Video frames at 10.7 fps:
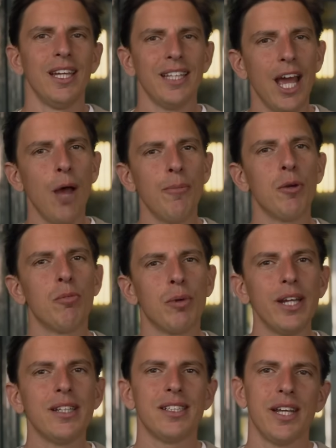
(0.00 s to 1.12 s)
They help you
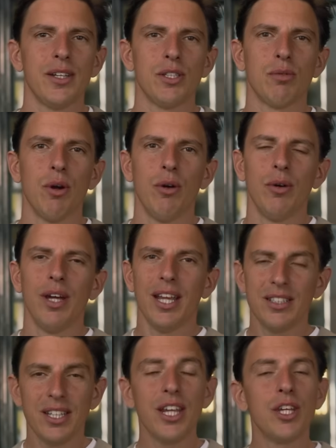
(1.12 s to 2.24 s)
break the status quo
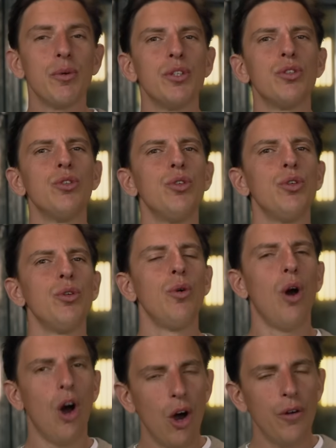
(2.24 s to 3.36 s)
and take you into
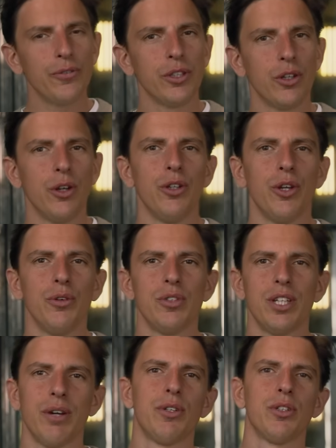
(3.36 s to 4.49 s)
new, often unknown
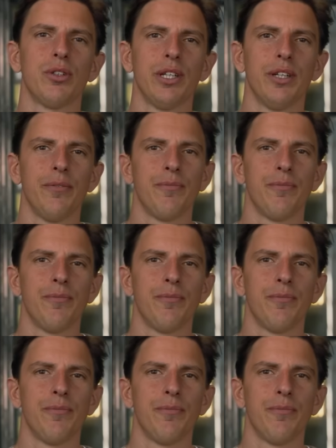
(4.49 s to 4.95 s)
territory.